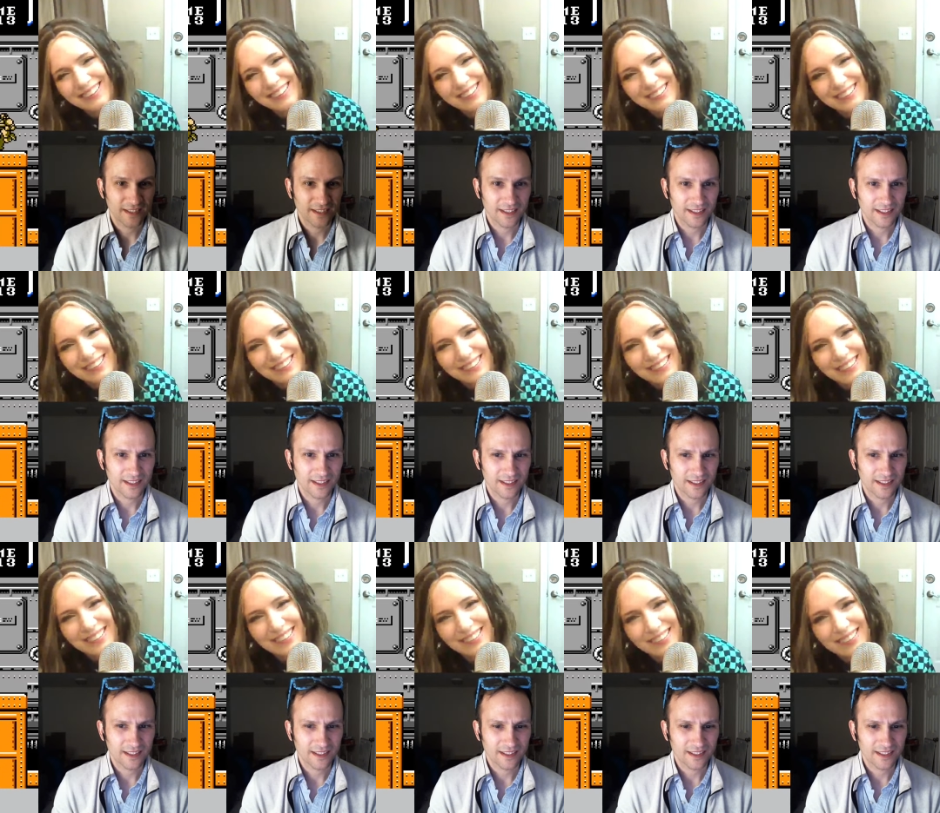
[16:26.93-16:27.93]

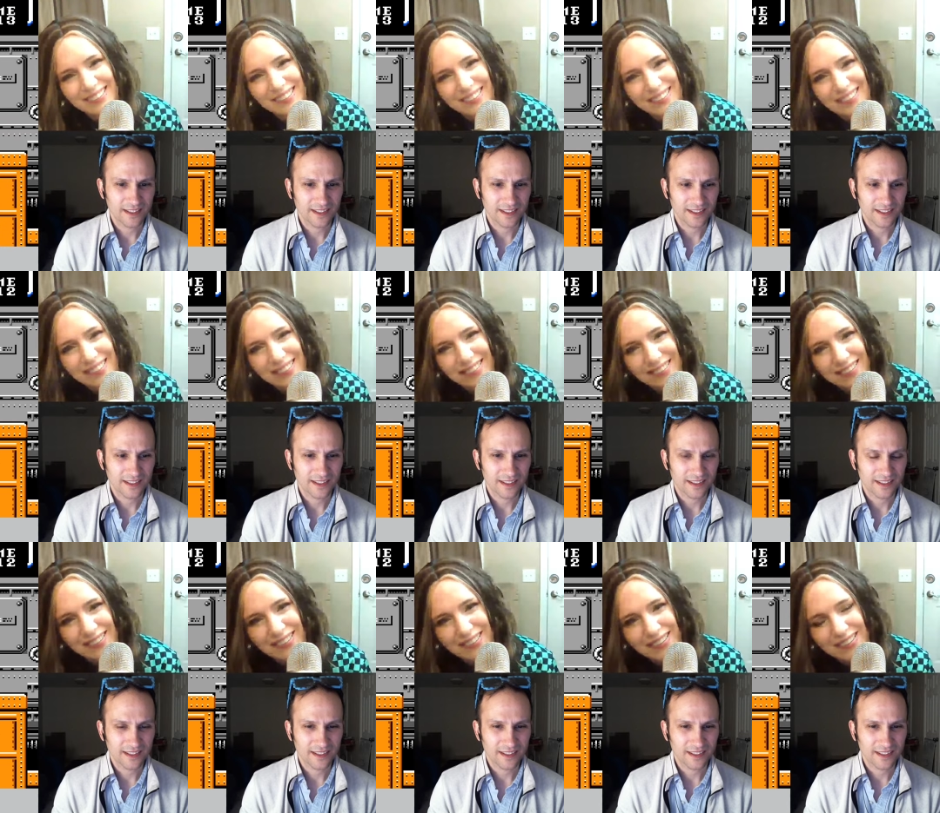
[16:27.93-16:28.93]

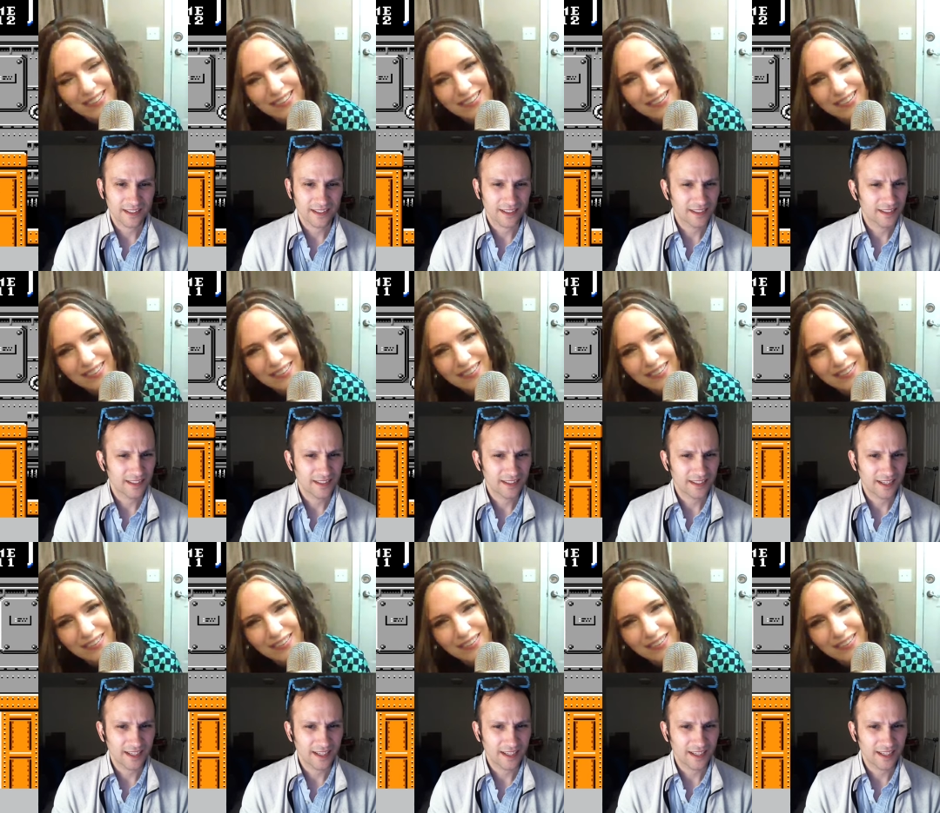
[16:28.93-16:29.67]
No one is speaking in this clip.